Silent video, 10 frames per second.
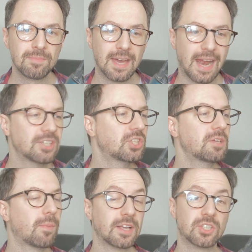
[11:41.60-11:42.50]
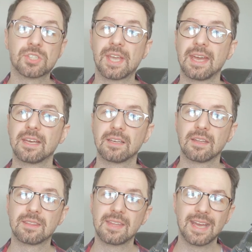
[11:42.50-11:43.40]
And actually, by just
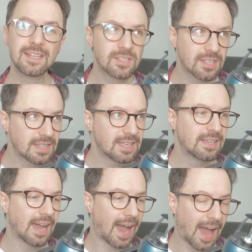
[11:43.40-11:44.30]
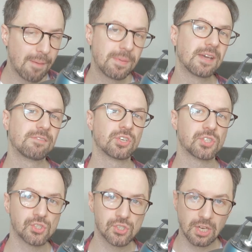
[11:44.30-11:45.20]
getting into the habit of
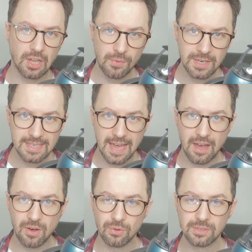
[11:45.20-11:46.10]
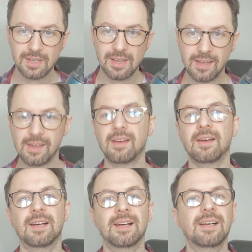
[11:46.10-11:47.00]
just slowing down,
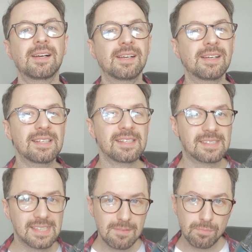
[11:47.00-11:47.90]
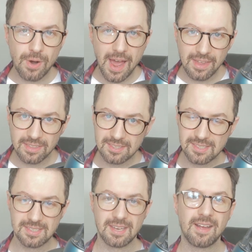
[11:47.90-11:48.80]
deep
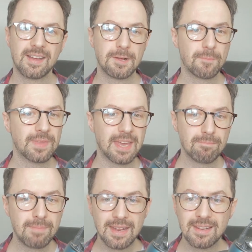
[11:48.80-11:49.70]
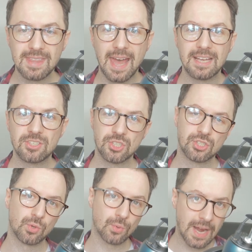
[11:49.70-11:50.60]
breaths, it meant that it
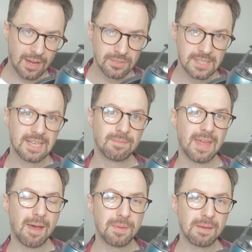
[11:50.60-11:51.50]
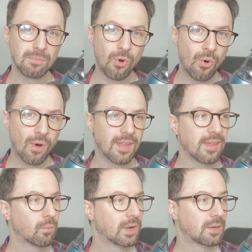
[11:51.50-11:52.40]
just grounded him that bit more. And
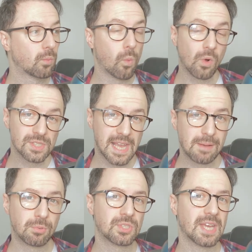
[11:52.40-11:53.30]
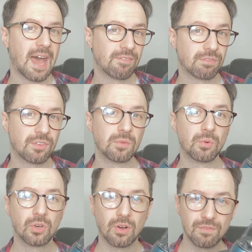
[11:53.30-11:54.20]
then when he was able to have a few
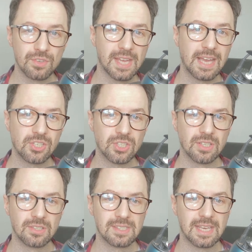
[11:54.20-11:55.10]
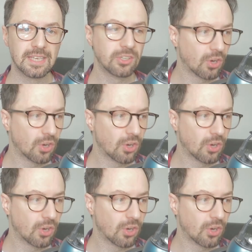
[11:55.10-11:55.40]
more conversations, he